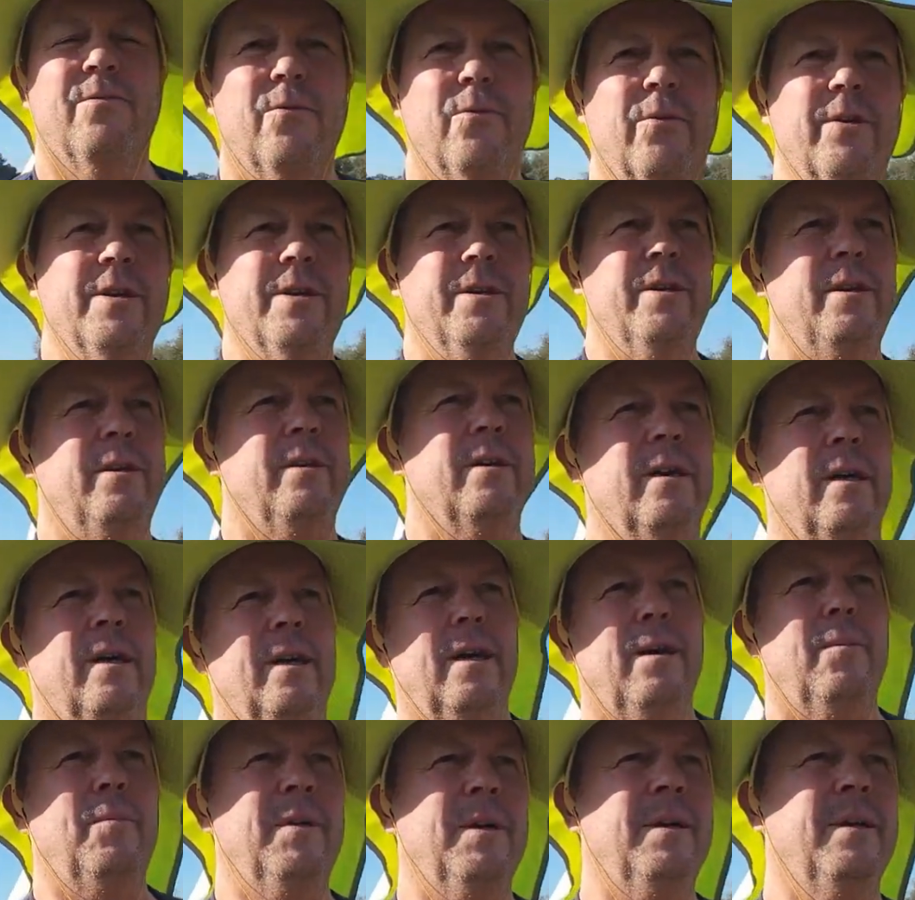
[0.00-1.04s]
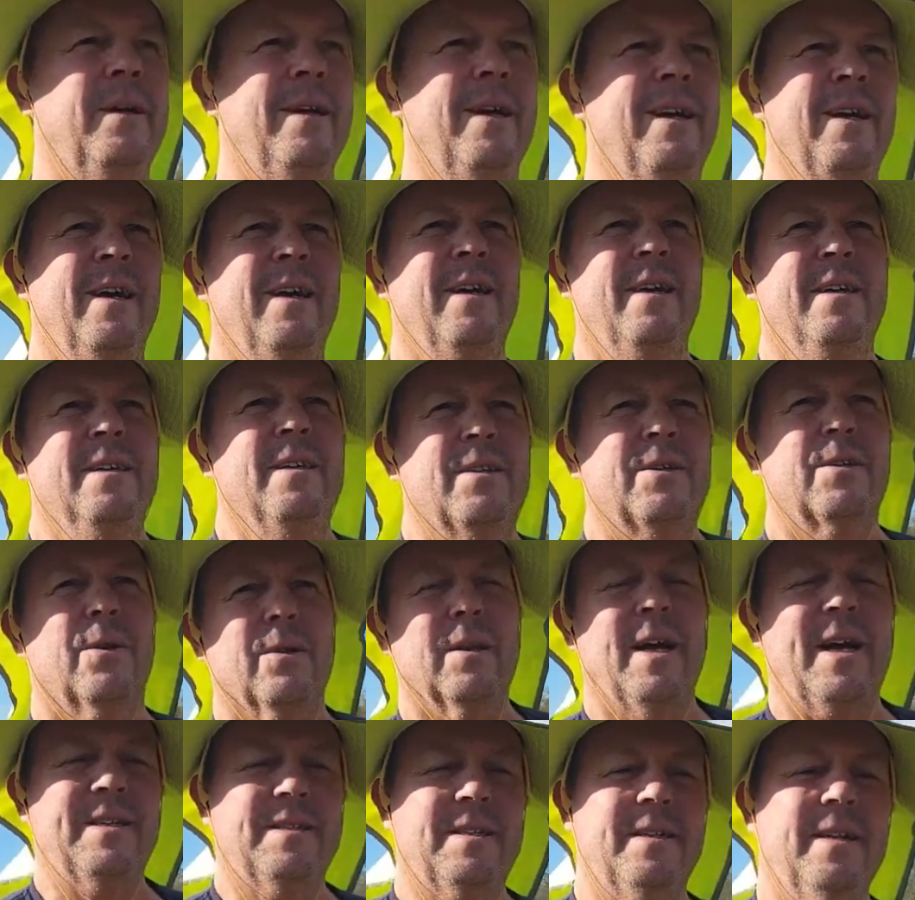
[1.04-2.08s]
for you. Um, so
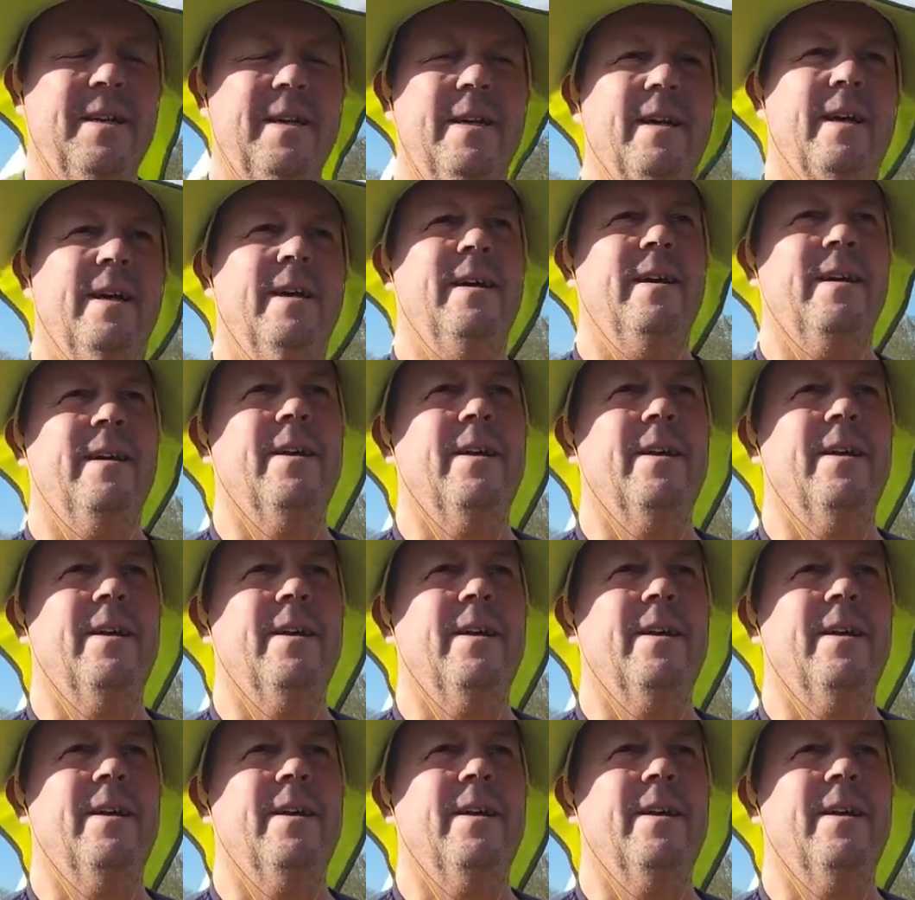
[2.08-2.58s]
last night I